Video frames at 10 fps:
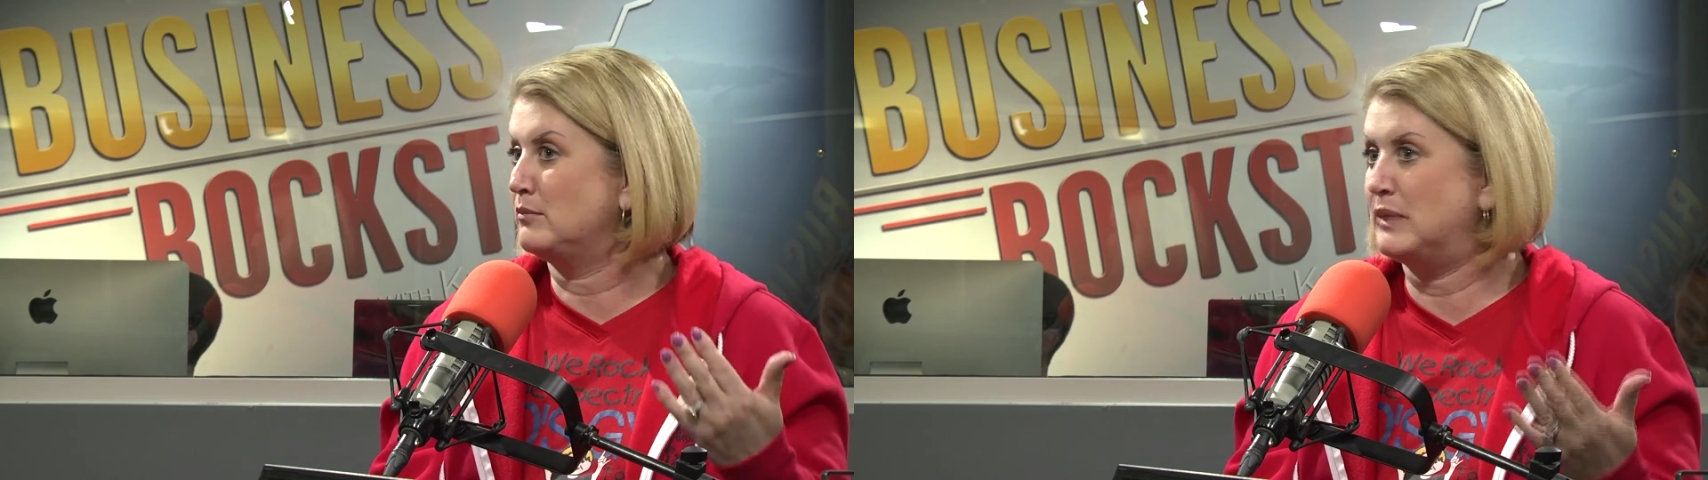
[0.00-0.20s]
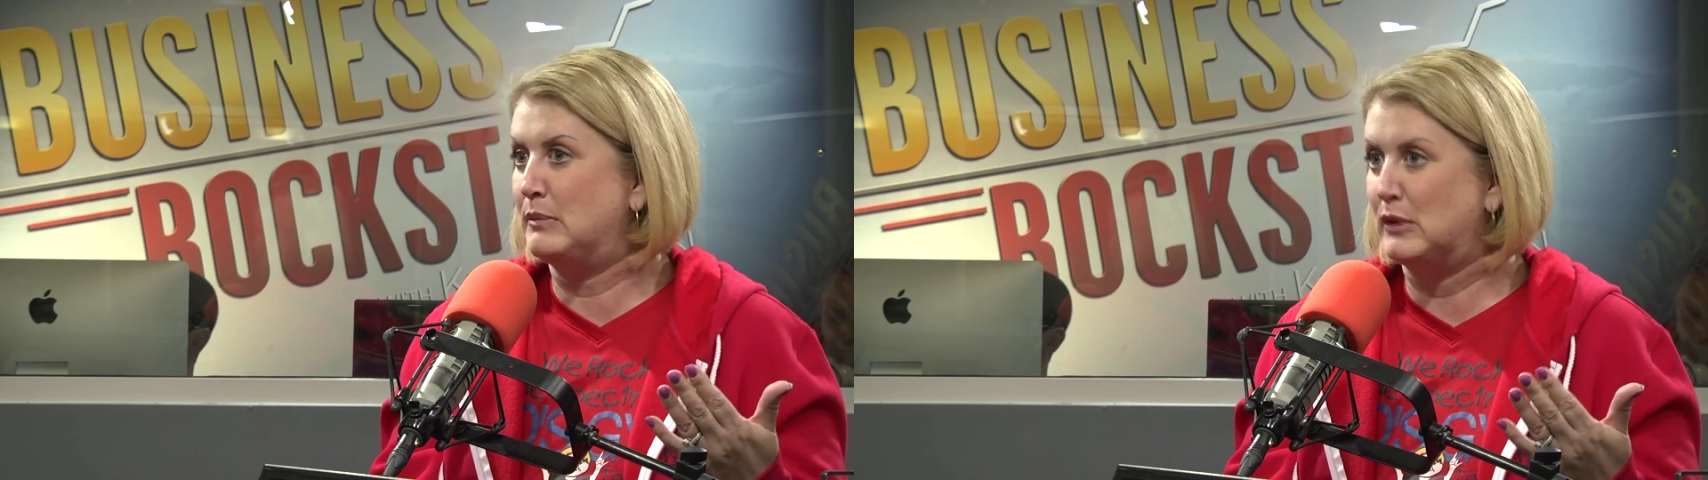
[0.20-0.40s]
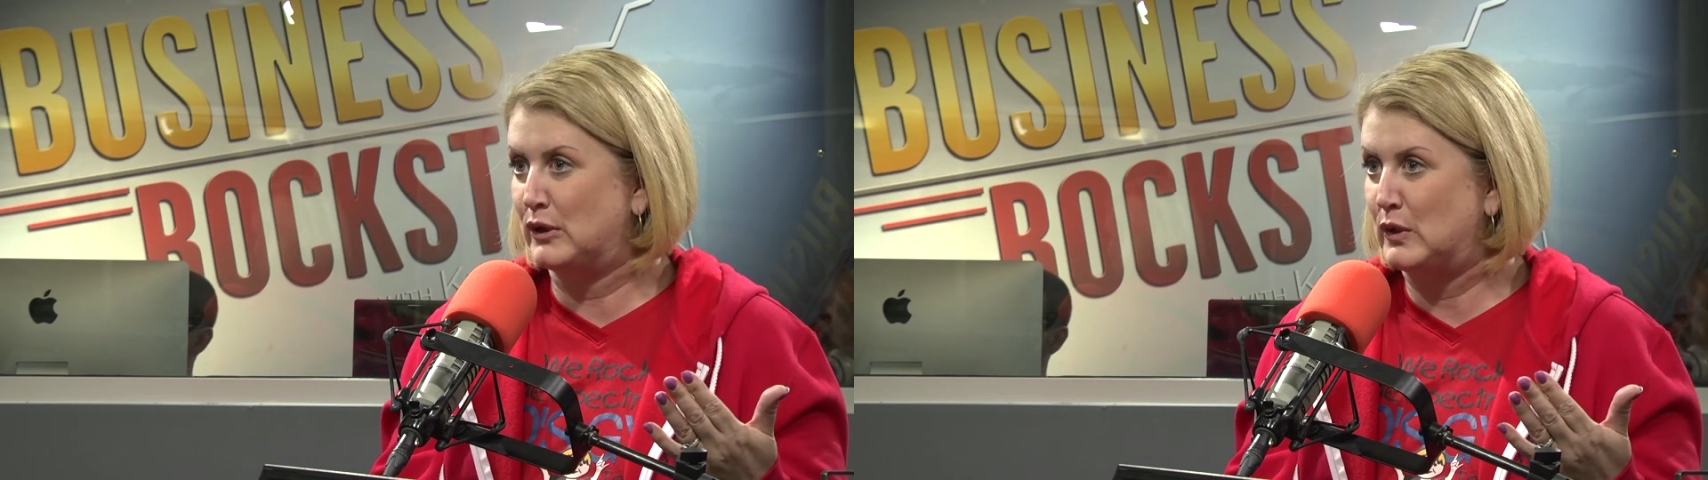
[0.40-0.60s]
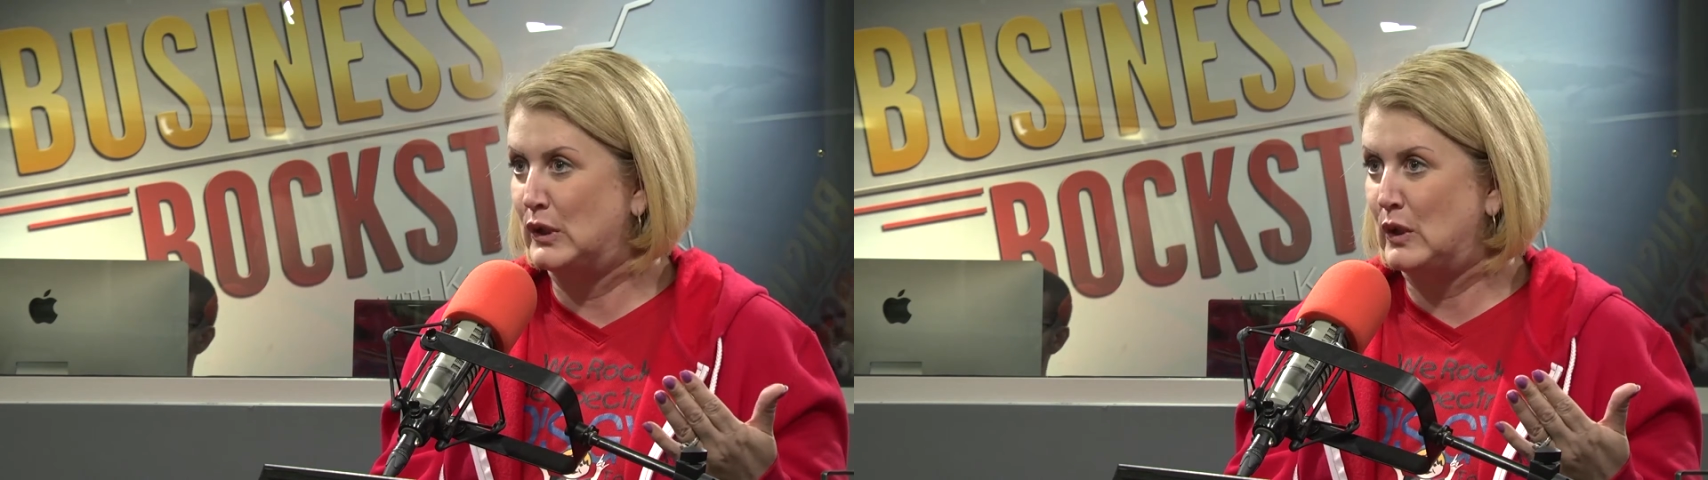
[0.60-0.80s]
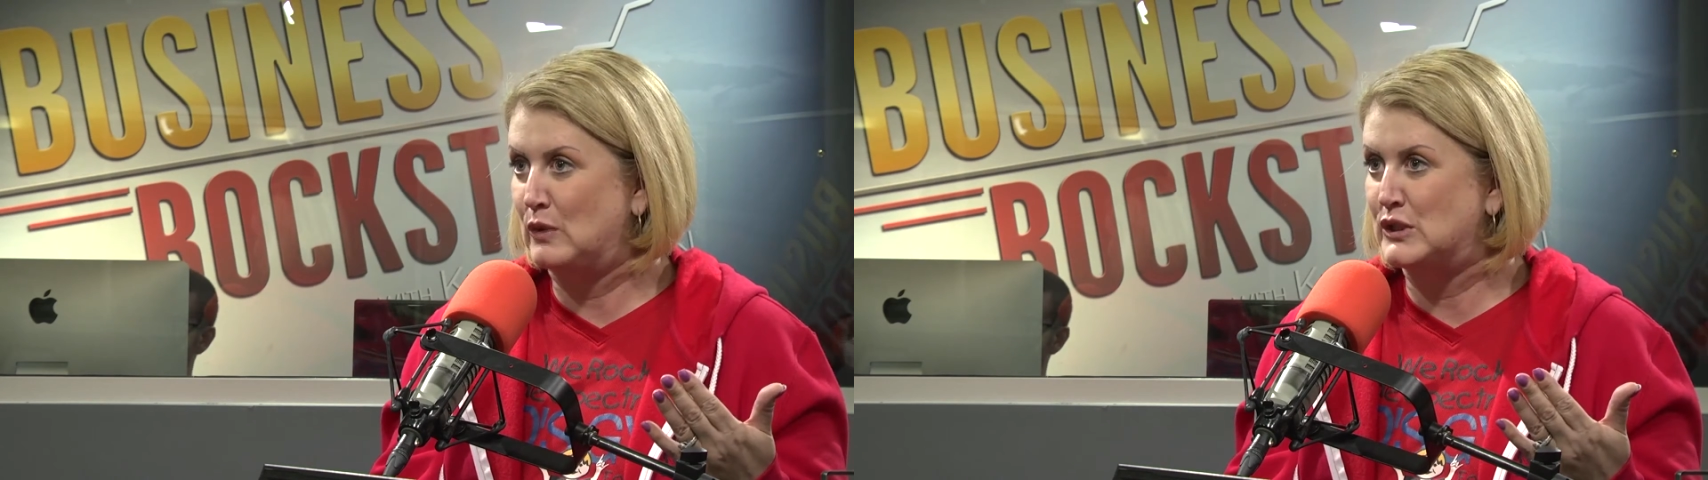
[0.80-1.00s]
people aren't going to
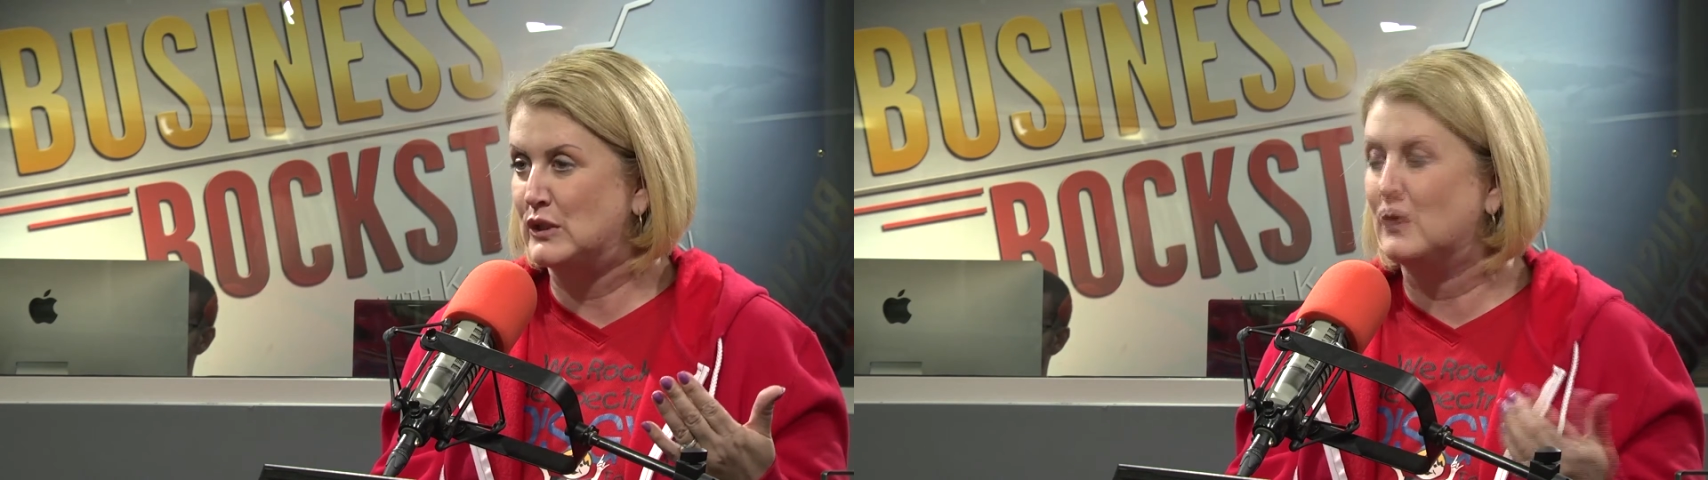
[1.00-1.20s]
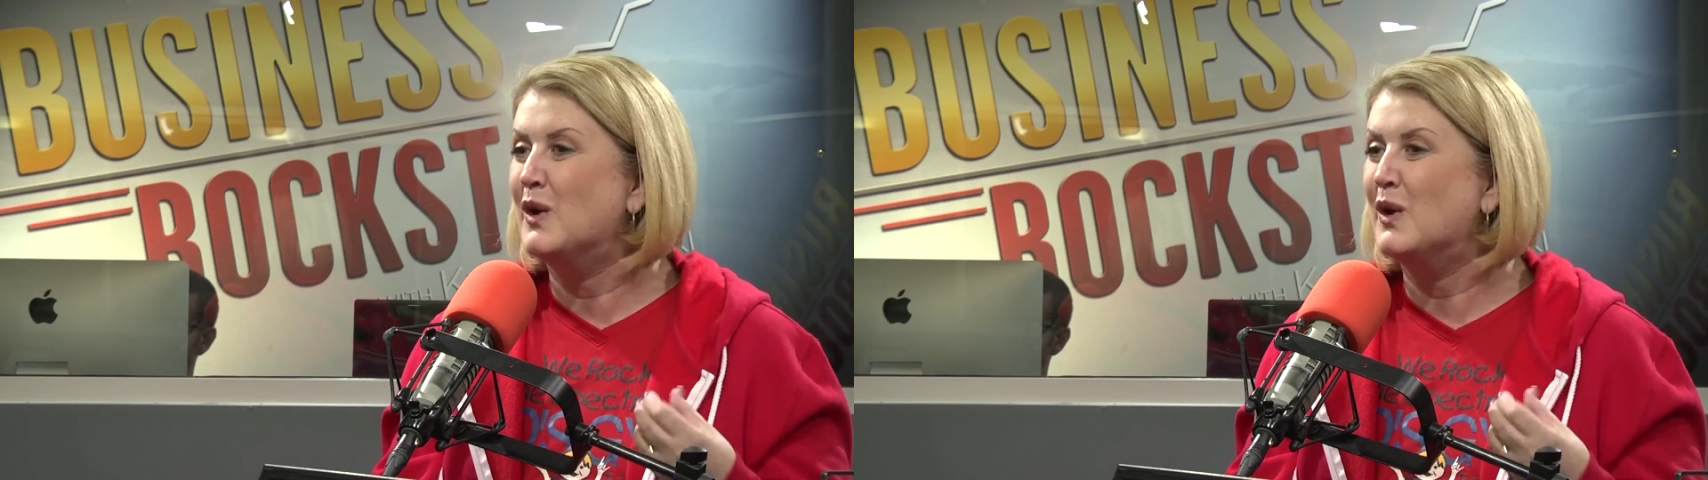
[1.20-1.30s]
go to.